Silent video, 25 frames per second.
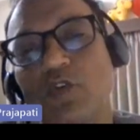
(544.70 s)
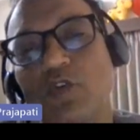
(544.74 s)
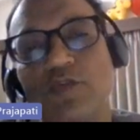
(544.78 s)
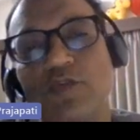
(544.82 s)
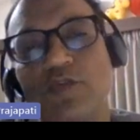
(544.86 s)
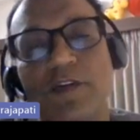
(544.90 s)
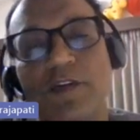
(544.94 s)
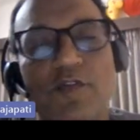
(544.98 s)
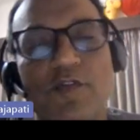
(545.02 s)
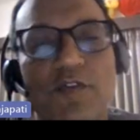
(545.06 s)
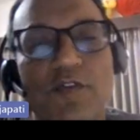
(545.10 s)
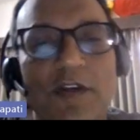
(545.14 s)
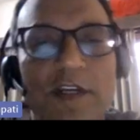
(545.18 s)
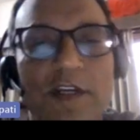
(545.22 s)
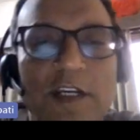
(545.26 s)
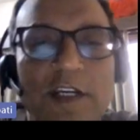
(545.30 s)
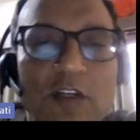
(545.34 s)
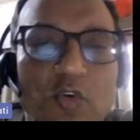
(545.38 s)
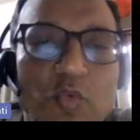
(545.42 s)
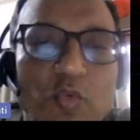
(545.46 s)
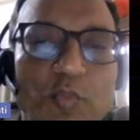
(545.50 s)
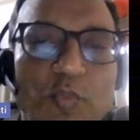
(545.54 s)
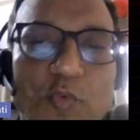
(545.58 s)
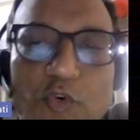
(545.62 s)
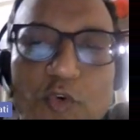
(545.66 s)
how we
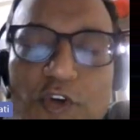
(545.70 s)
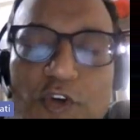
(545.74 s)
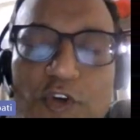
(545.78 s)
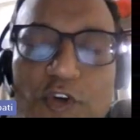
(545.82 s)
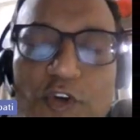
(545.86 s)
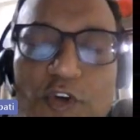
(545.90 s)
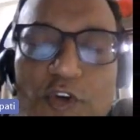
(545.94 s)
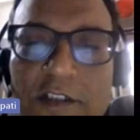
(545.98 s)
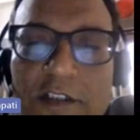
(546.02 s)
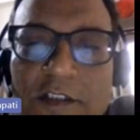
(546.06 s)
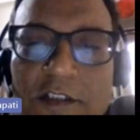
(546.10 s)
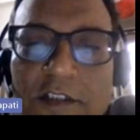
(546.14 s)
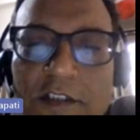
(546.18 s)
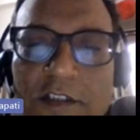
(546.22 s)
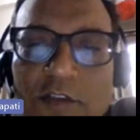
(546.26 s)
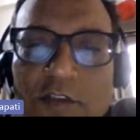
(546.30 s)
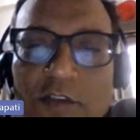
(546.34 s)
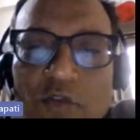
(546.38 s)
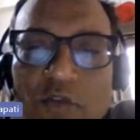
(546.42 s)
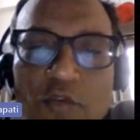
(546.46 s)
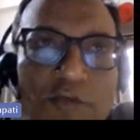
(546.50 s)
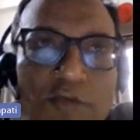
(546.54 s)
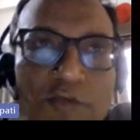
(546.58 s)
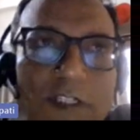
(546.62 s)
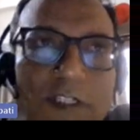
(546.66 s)
need to post.
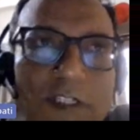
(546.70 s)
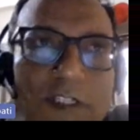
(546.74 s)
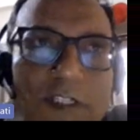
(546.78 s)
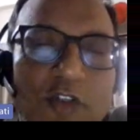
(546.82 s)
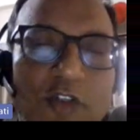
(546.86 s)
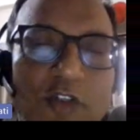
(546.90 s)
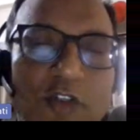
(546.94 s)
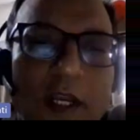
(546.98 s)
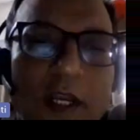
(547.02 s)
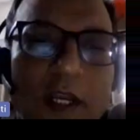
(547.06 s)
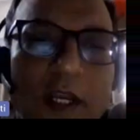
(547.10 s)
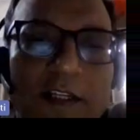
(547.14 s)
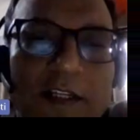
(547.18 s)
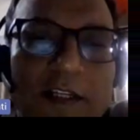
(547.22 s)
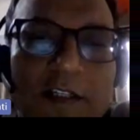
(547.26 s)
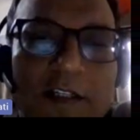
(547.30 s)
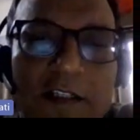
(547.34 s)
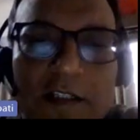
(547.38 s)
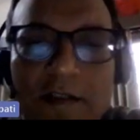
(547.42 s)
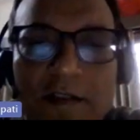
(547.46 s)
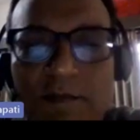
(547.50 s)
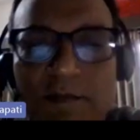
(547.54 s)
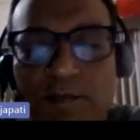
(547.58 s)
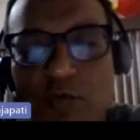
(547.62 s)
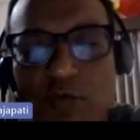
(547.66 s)
So we need to like
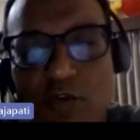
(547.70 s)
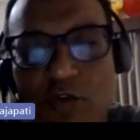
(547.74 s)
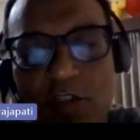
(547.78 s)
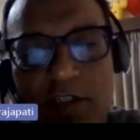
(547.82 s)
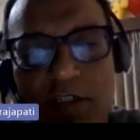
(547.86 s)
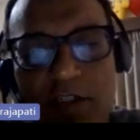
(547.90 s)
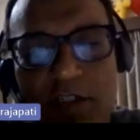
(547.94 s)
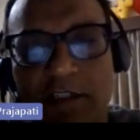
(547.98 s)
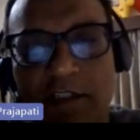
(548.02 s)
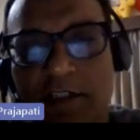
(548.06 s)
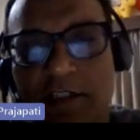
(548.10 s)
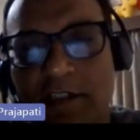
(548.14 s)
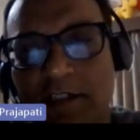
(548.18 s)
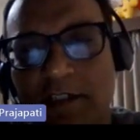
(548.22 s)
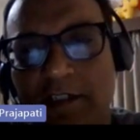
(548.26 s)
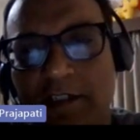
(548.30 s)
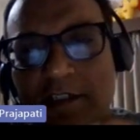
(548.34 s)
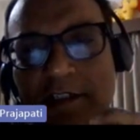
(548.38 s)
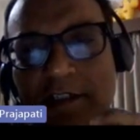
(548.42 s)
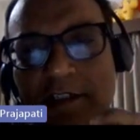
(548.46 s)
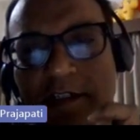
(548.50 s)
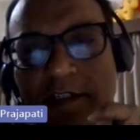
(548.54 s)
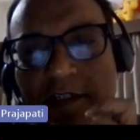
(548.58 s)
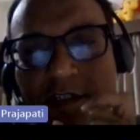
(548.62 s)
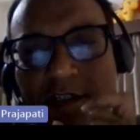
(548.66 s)
post
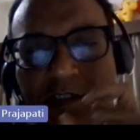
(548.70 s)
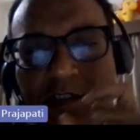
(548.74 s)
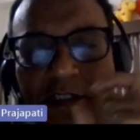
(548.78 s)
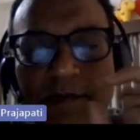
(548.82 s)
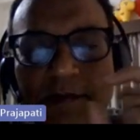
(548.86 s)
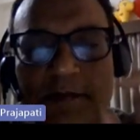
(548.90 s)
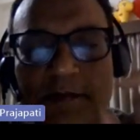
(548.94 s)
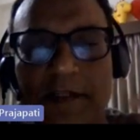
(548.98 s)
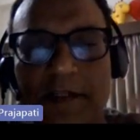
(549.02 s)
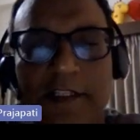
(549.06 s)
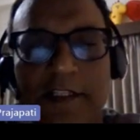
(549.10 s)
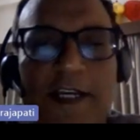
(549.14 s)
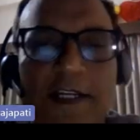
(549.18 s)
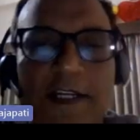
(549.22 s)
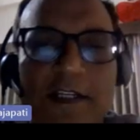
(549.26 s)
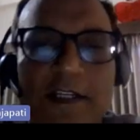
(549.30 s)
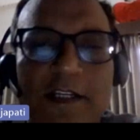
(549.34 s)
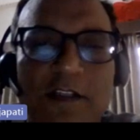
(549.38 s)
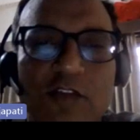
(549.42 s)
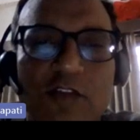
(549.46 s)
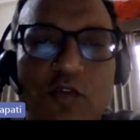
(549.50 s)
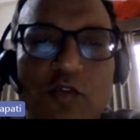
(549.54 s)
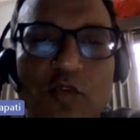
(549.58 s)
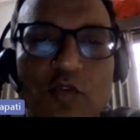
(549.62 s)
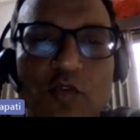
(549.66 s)
some
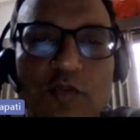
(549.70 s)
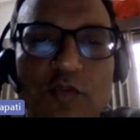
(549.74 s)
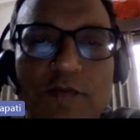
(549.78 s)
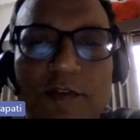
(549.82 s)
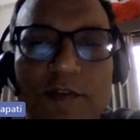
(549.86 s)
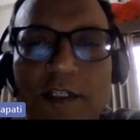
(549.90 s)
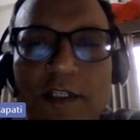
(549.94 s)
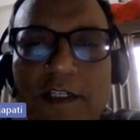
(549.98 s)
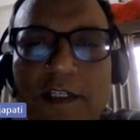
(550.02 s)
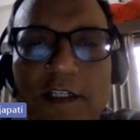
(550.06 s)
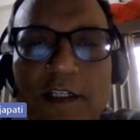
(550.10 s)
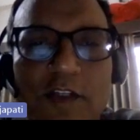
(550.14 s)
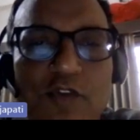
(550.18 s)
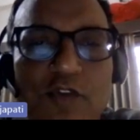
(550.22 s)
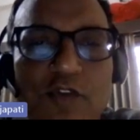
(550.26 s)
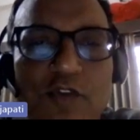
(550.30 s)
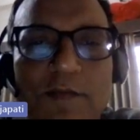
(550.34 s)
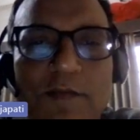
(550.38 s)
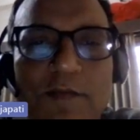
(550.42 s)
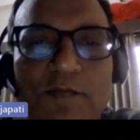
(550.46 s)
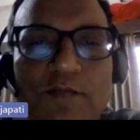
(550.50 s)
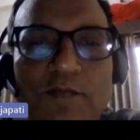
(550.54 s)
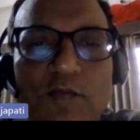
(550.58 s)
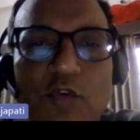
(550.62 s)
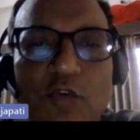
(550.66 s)
design. So we use
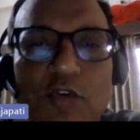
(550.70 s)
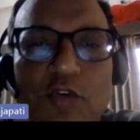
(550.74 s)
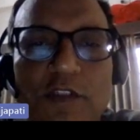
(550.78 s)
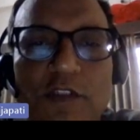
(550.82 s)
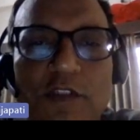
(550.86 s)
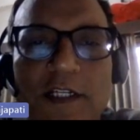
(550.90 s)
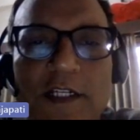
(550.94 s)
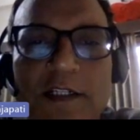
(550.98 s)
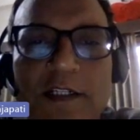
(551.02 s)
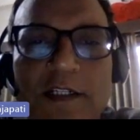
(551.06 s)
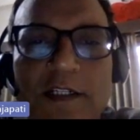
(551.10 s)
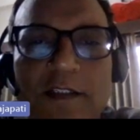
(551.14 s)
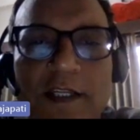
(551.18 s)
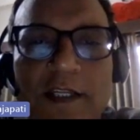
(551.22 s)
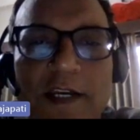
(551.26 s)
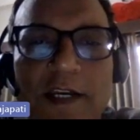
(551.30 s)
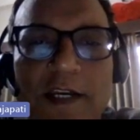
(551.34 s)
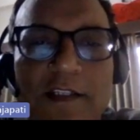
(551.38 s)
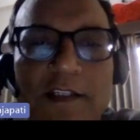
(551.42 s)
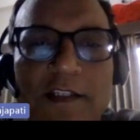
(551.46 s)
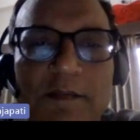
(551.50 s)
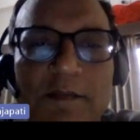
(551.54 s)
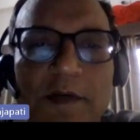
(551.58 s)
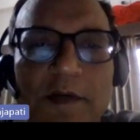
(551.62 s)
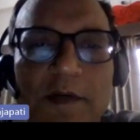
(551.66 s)
the flowchart.
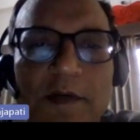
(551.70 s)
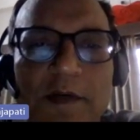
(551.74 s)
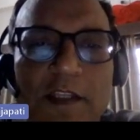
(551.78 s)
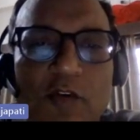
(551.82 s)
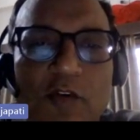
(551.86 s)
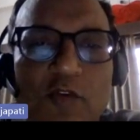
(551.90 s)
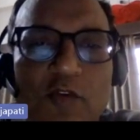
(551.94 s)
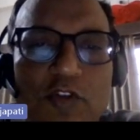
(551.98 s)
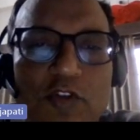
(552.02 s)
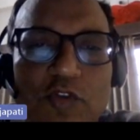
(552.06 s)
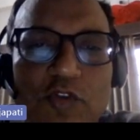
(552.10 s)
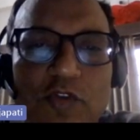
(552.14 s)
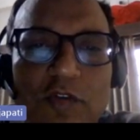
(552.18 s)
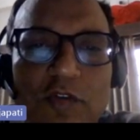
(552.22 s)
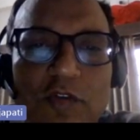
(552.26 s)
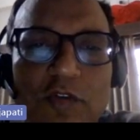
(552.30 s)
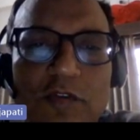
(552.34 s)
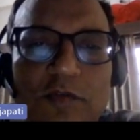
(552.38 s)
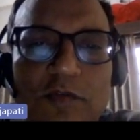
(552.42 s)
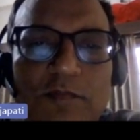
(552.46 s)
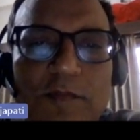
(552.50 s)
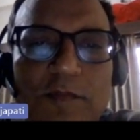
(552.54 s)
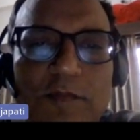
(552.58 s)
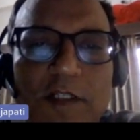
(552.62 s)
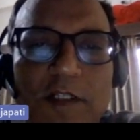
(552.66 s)
There are some other also,
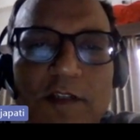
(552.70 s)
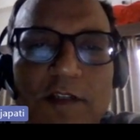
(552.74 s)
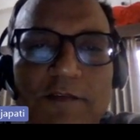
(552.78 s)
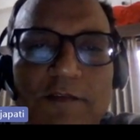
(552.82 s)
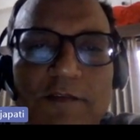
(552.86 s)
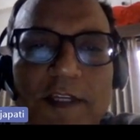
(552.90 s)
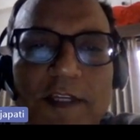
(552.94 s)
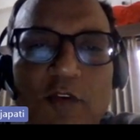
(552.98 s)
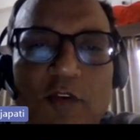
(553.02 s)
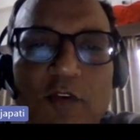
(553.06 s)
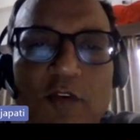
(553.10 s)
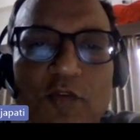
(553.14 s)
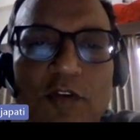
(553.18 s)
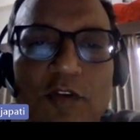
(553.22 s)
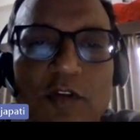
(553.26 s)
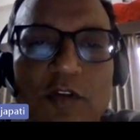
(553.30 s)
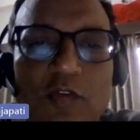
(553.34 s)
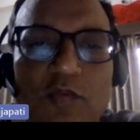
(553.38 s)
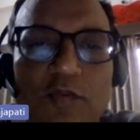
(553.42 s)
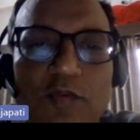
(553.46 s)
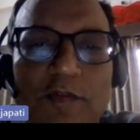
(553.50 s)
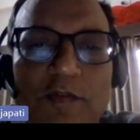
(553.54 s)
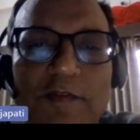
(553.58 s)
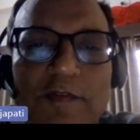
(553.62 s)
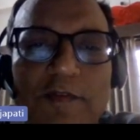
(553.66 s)
but
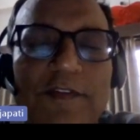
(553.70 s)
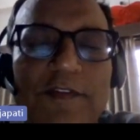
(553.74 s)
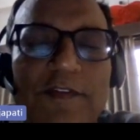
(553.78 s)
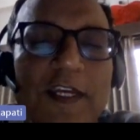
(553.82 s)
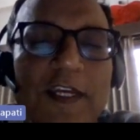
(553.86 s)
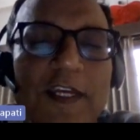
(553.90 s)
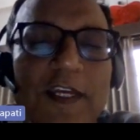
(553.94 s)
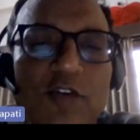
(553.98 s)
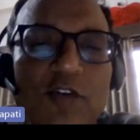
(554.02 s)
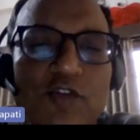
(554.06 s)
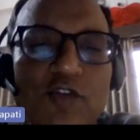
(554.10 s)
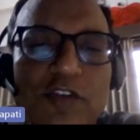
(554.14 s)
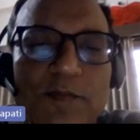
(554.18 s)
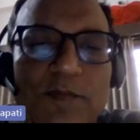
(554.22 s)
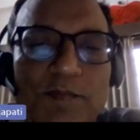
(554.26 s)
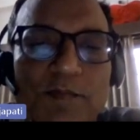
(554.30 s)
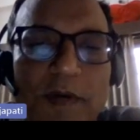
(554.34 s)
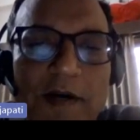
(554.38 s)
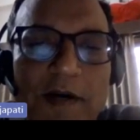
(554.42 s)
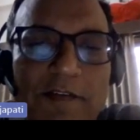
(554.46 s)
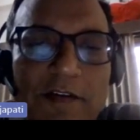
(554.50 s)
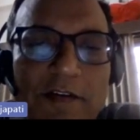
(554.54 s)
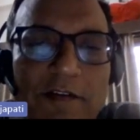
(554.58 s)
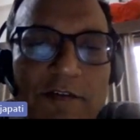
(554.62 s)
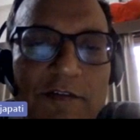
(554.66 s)
we can use the
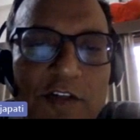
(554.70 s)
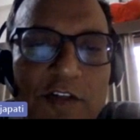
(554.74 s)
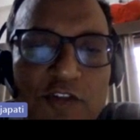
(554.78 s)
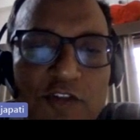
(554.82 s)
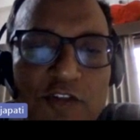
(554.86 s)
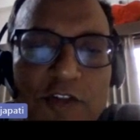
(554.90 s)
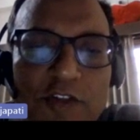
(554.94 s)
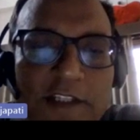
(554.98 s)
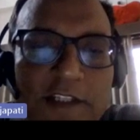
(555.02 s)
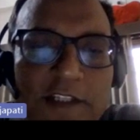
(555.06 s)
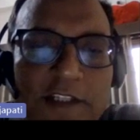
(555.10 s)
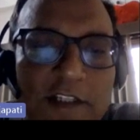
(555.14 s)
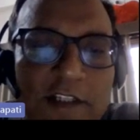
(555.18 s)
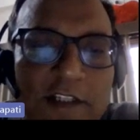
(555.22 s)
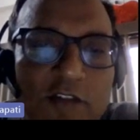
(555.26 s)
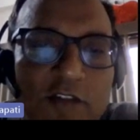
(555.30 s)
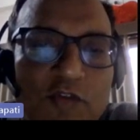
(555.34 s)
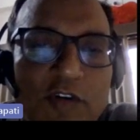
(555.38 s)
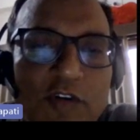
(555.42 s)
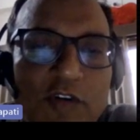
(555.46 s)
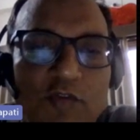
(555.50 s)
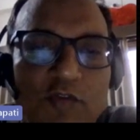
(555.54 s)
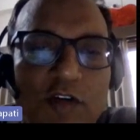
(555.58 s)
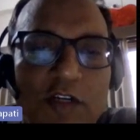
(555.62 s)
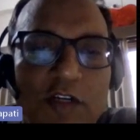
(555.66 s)
Power Virtual
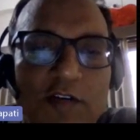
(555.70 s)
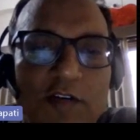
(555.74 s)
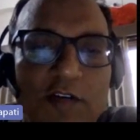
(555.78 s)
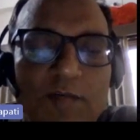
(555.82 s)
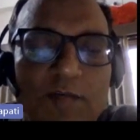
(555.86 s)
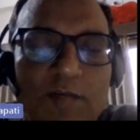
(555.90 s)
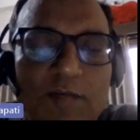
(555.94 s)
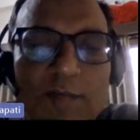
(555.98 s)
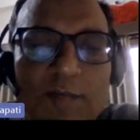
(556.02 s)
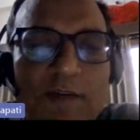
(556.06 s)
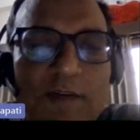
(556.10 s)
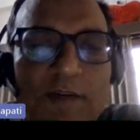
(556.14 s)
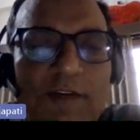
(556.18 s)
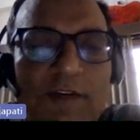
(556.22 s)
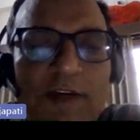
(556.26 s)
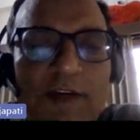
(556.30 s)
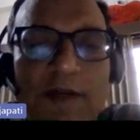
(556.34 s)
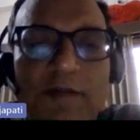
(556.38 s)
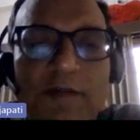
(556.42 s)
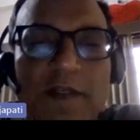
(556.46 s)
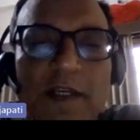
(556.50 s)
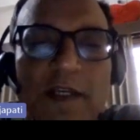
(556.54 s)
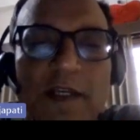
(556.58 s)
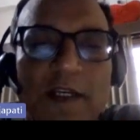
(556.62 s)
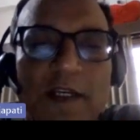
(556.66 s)
Agent or whatever Power
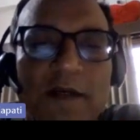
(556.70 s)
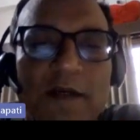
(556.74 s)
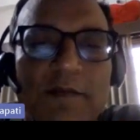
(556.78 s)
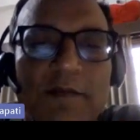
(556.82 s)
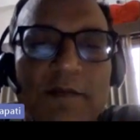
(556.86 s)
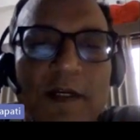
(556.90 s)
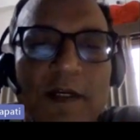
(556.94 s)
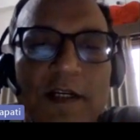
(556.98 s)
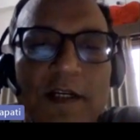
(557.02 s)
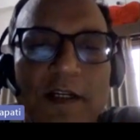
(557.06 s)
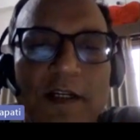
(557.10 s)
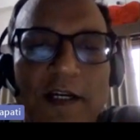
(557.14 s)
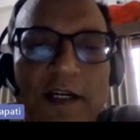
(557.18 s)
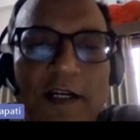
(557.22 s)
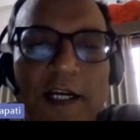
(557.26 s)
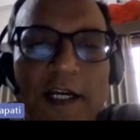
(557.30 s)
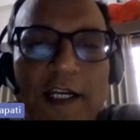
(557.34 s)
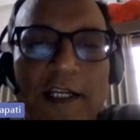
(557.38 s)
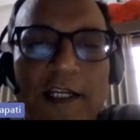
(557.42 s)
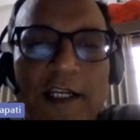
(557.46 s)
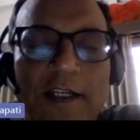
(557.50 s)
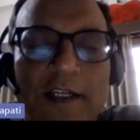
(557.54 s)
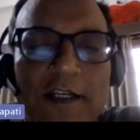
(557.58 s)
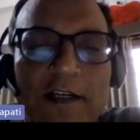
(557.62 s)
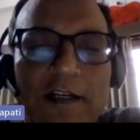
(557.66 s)
Apps. But
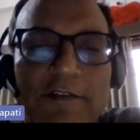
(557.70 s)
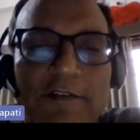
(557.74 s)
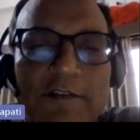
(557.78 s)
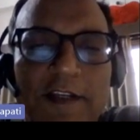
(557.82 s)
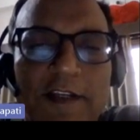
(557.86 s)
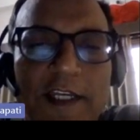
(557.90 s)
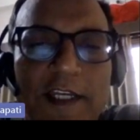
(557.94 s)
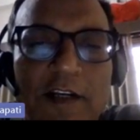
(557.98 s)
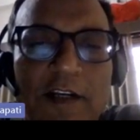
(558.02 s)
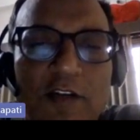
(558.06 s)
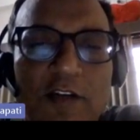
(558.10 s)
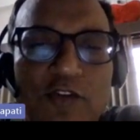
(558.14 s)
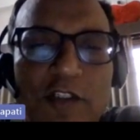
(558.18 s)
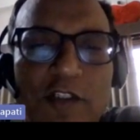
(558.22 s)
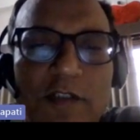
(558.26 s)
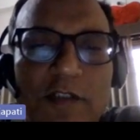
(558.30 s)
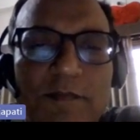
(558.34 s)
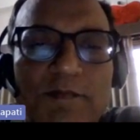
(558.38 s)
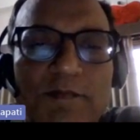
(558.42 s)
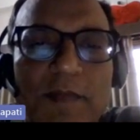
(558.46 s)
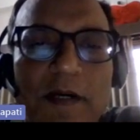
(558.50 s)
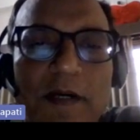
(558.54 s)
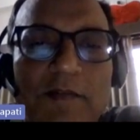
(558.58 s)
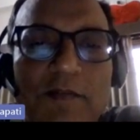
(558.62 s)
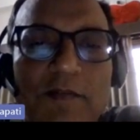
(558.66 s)
we are
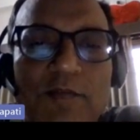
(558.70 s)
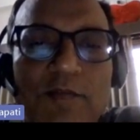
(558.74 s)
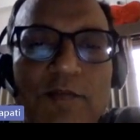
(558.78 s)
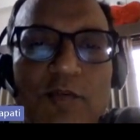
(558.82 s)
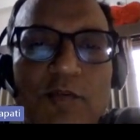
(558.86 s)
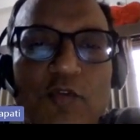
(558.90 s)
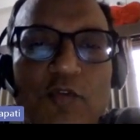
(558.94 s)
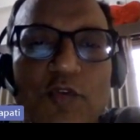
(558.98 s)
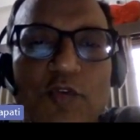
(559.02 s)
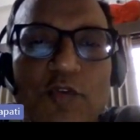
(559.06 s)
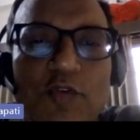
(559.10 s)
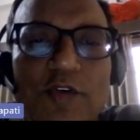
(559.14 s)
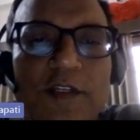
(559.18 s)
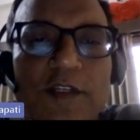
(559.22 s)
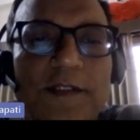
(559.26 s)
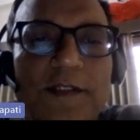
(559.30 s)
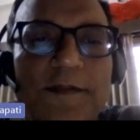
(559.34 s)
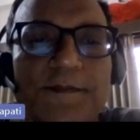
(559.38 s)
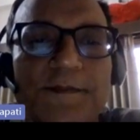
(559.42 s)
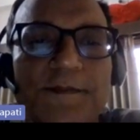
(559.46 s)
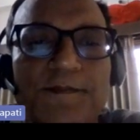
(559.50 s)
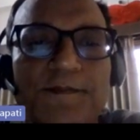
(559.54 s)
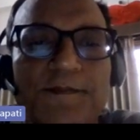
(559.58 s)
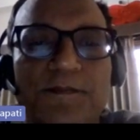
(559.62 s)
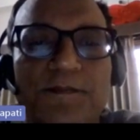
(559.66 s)
using Power Flow over
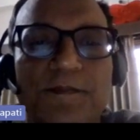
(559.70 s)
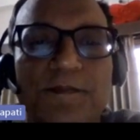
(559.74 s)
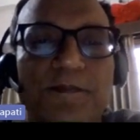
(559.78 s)
here.